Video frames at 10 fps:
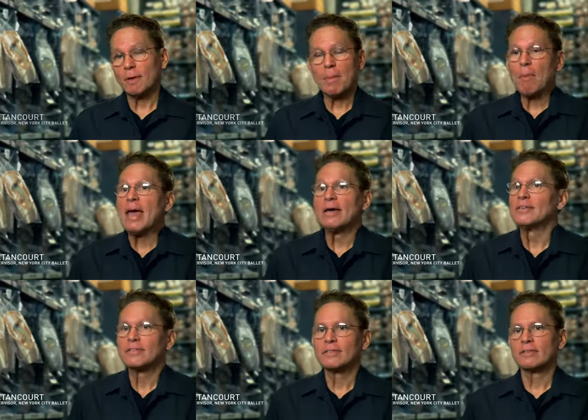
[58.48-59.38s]
I'm
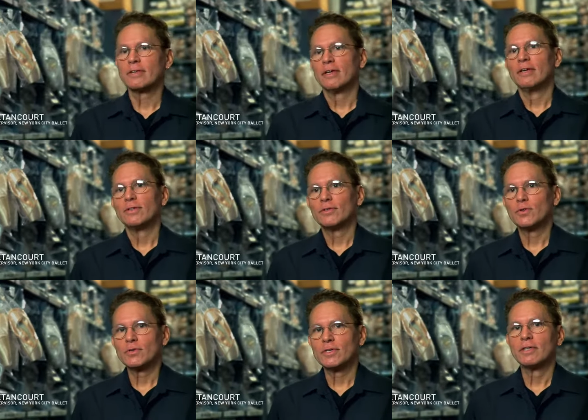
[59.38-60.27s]
amazed to
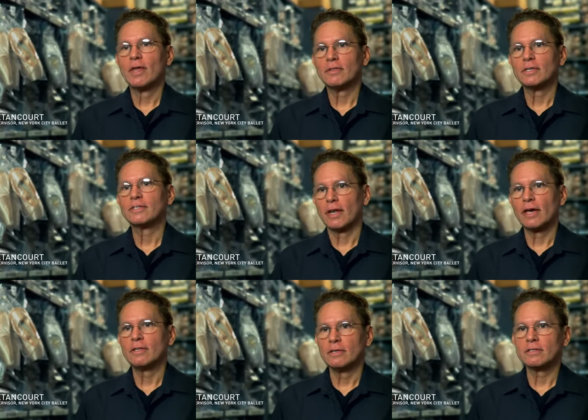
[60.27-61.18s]
see that these
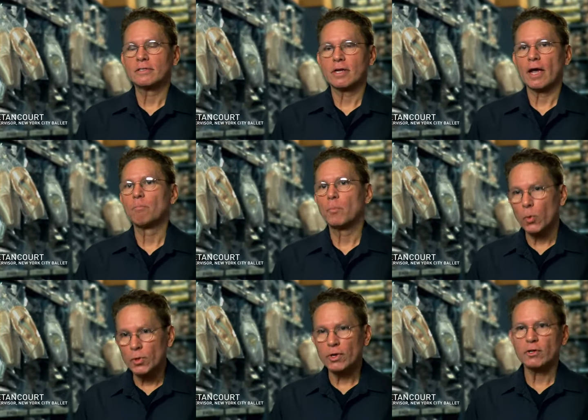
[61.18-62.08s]
ladies can
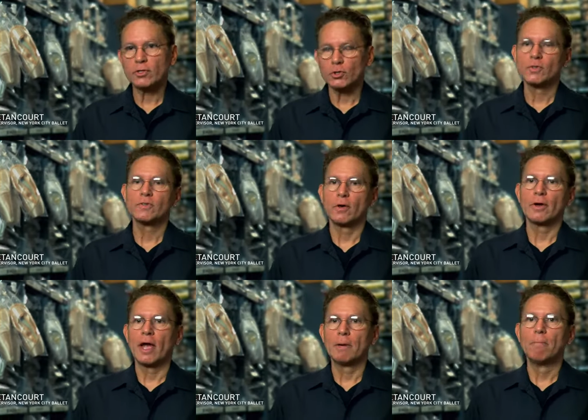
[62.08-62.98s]
put those shoes
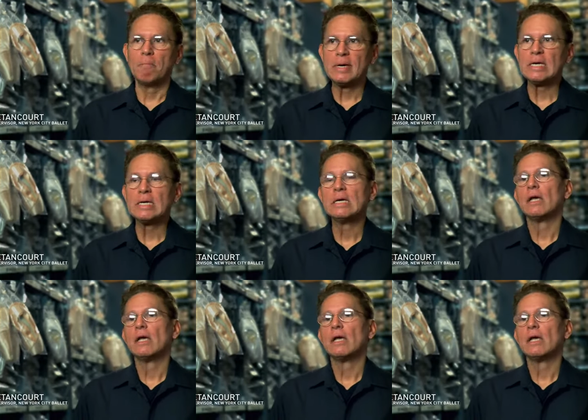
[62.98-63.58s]
on and be